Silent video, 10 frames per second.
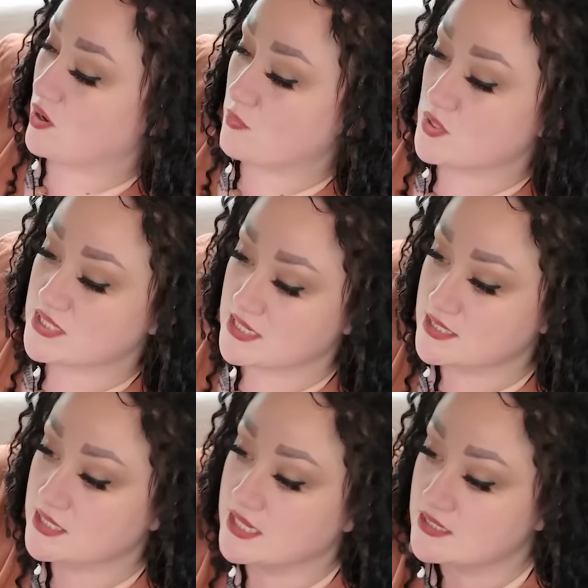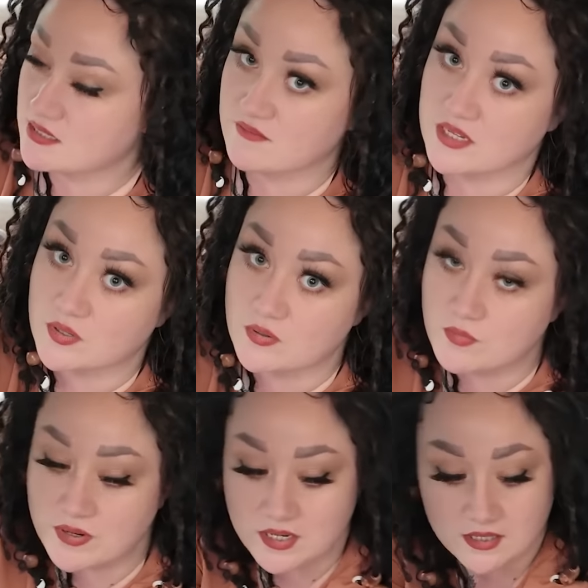almost insulates the vehicle
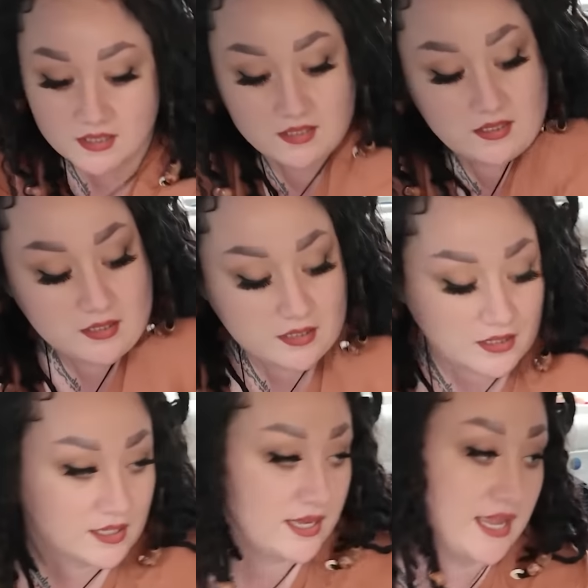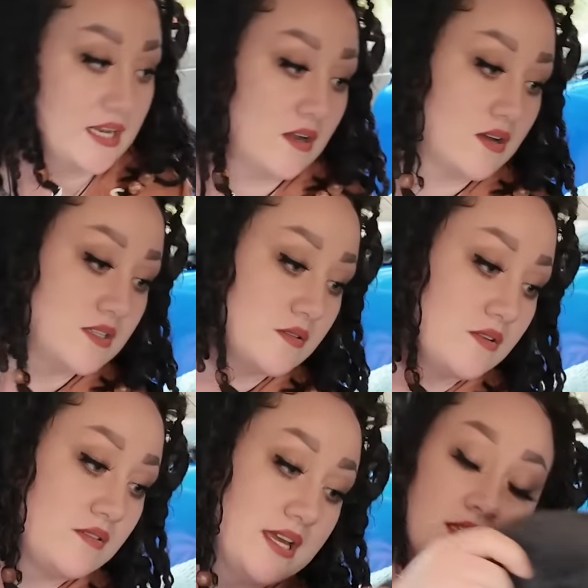more, and it also
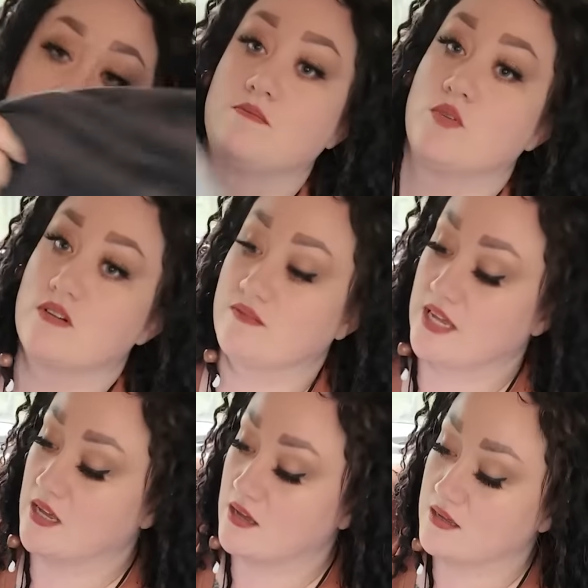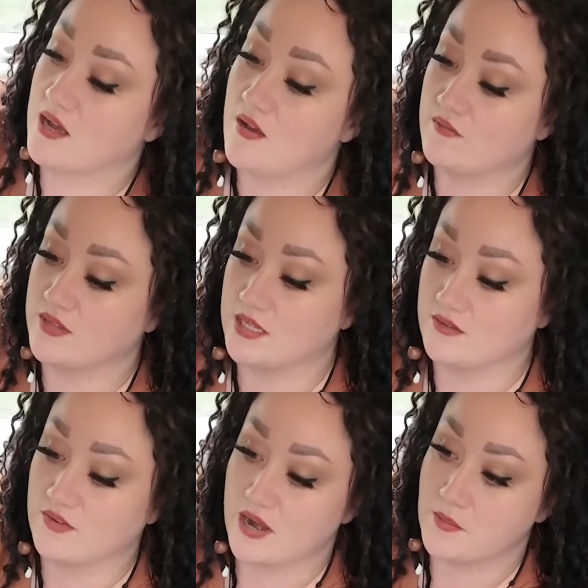creates more of like a comfy
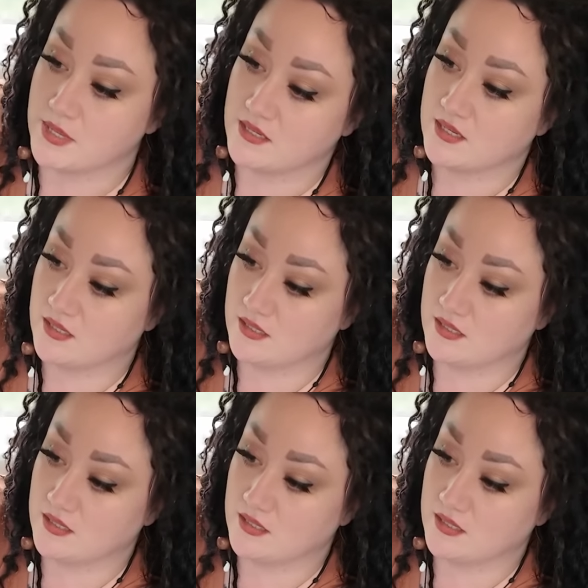environment.